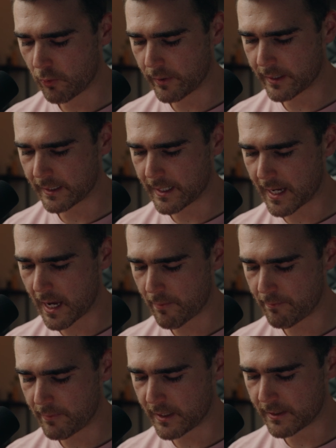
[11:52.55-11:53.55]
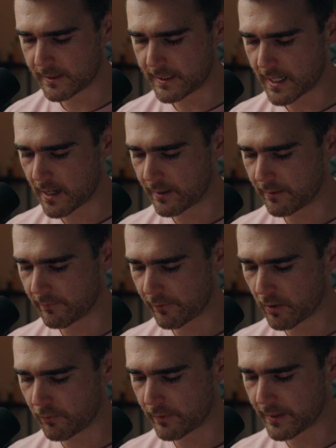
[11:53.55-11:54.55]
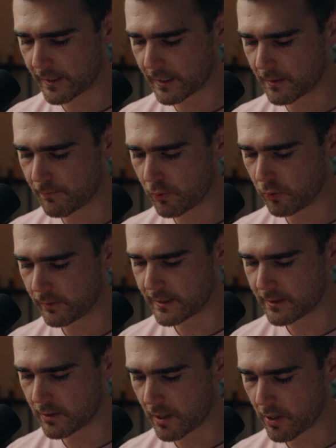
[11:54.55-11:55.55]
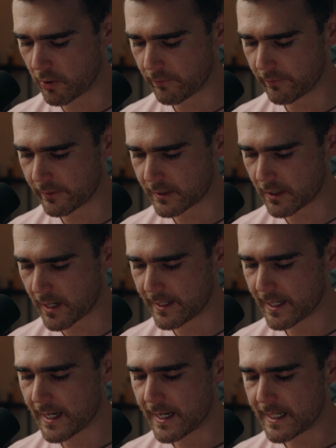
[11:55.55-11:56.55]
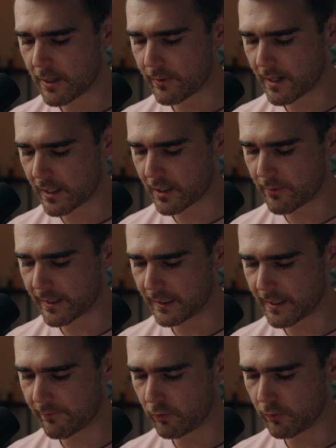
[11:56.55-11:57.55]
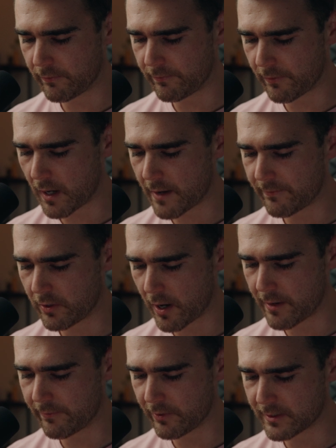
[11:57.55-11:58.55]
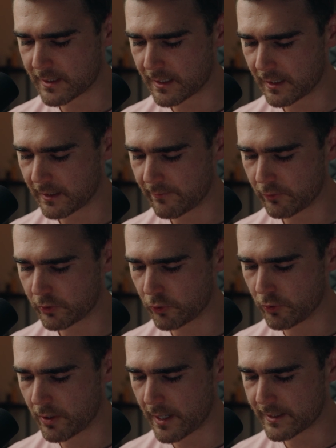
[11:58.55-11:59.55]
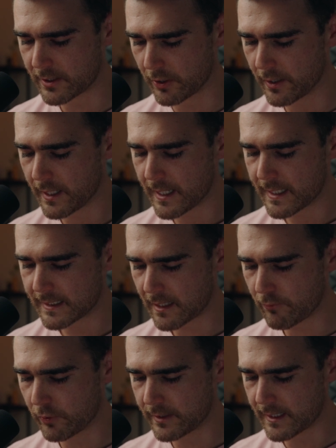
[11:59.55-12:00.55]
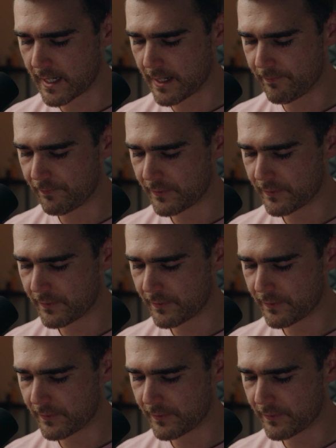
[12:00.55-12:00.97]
We're going to get our minions down in front. We're then going to pull his knight over to the side. Now we are going a level 5 knight versus a level 2 knight, so some would say